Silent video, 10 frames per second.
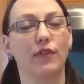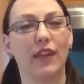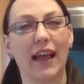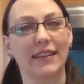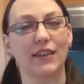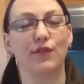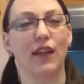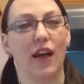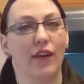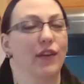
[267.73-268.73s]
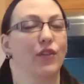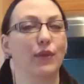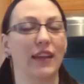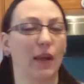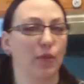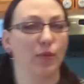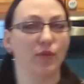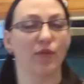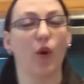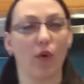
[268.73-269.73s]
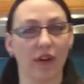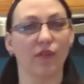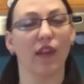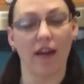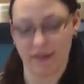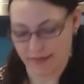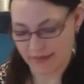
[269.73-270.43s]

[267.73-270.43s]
flaxseed flour and 3 tablespoons of coconut flour.